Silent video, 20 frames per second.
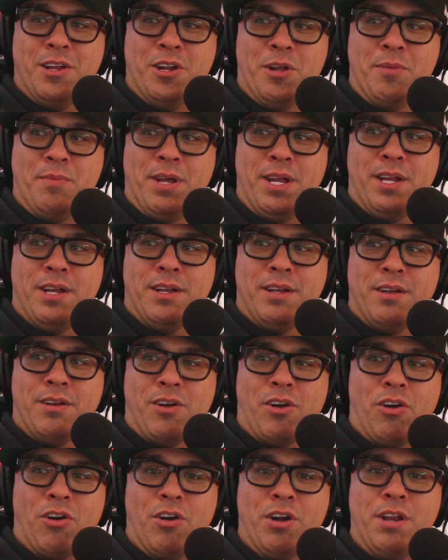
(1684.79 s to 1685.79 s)
You know what I mean?
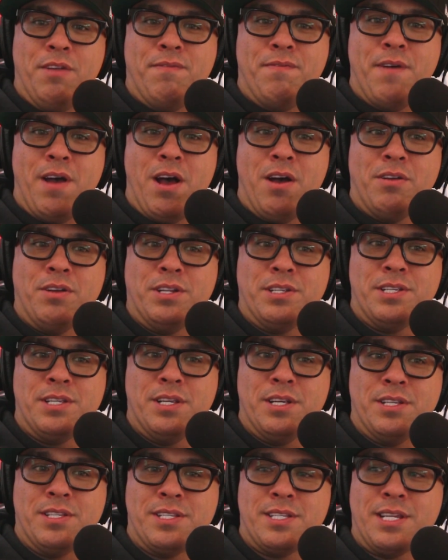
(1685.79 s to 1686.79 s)
Ernie found
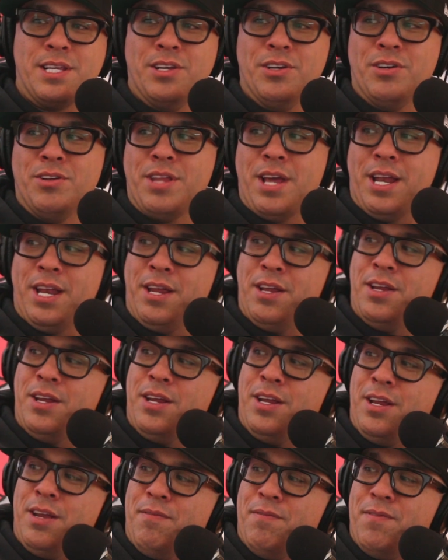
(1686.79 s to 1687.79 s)
a skill that
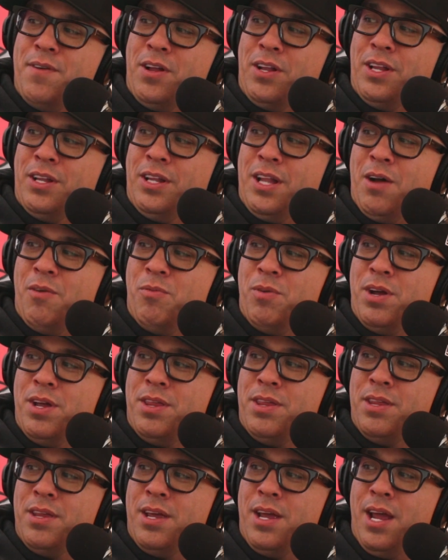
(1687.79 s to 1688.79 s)
he fell in love
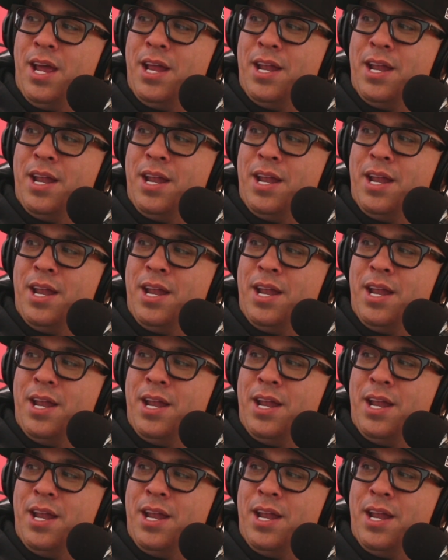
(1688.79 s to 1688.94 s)
with.